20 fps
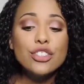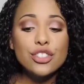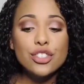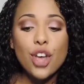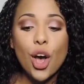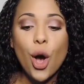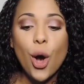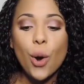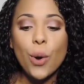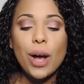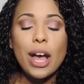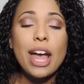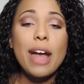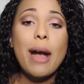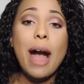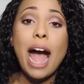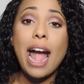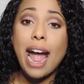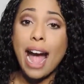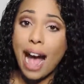So
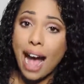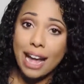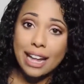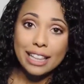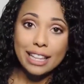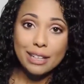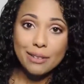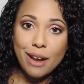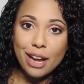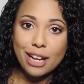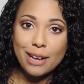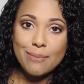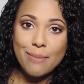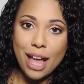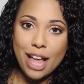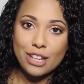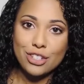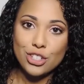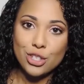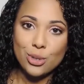I highly
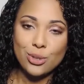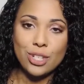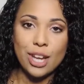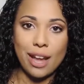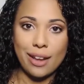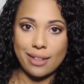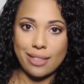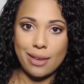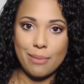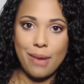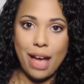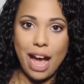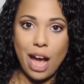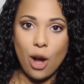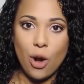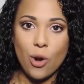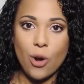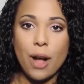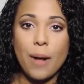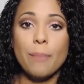recommend you check them
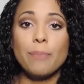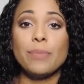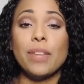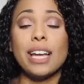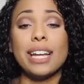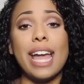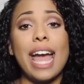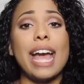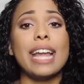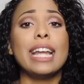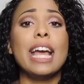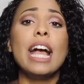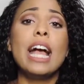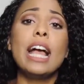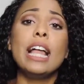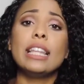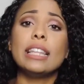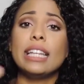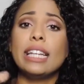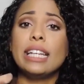out. Again,
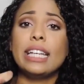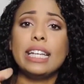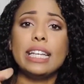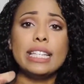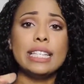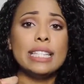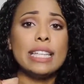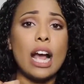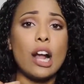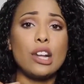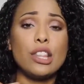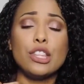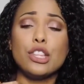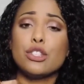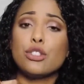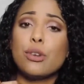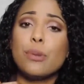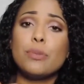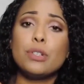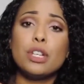link is down in
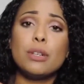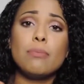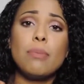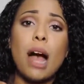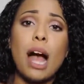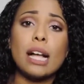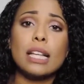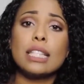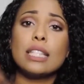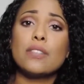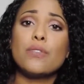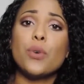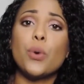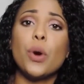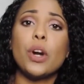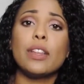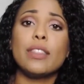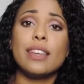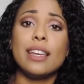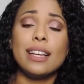the description box
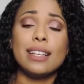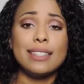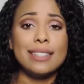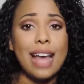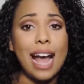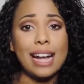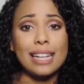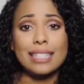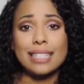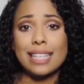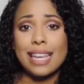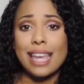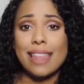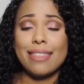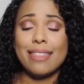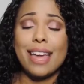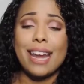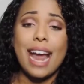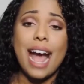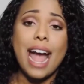for the exact
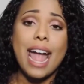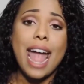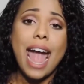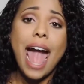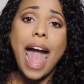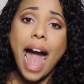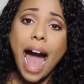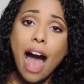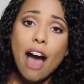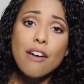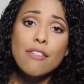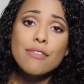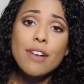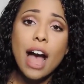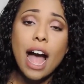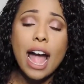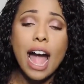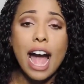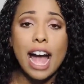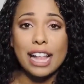kit that I
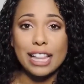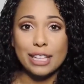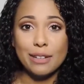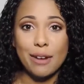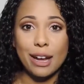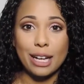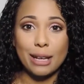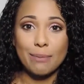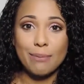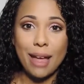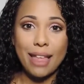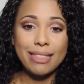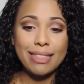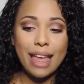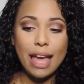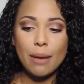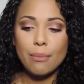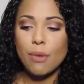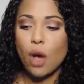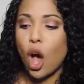have. I highly
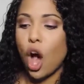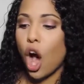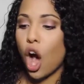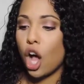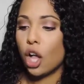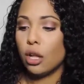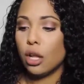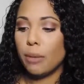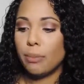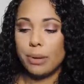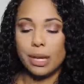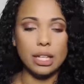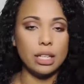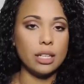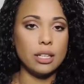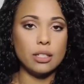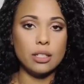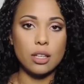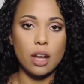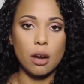recommend them. All
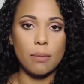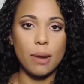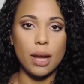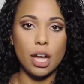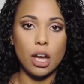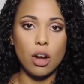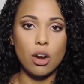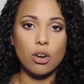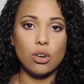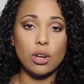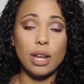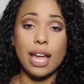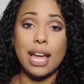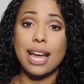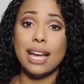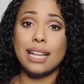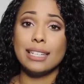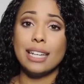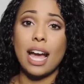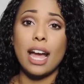opinions are my own,
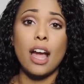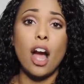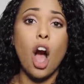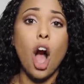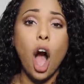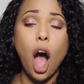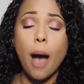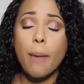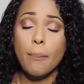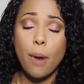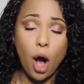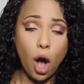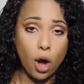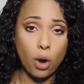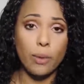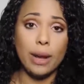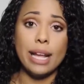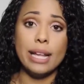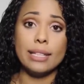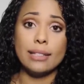and I, I'm
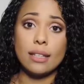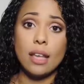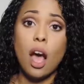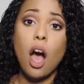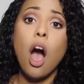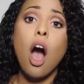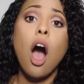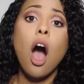always